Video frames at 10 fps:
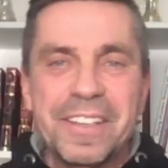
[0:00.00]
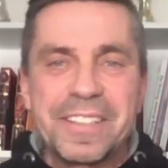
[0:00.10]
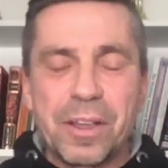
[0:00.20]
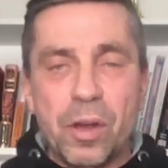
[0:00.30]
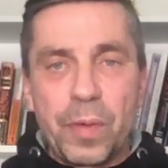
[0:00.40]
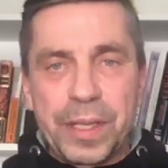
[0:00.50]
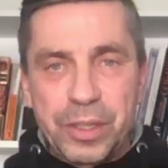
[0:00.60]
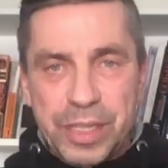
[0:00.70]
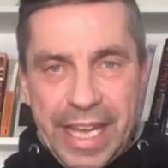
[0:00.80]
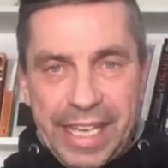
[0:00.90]
So when
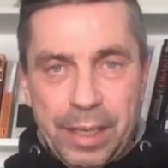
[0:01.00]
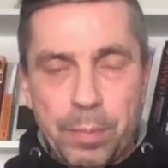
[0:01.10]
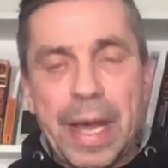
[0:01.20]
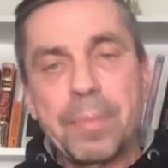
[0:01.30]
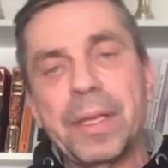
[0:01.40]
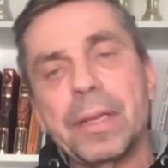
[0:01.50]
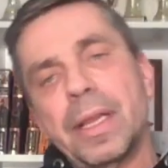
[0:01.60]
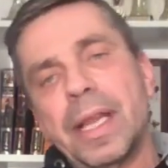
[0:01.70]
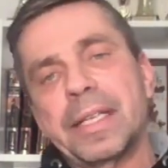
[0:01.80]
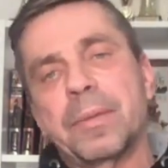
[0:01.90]
you take in a puppy,
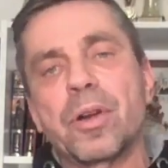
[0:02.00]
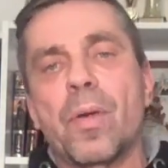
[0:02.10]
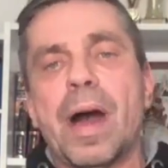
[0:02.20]
let him grow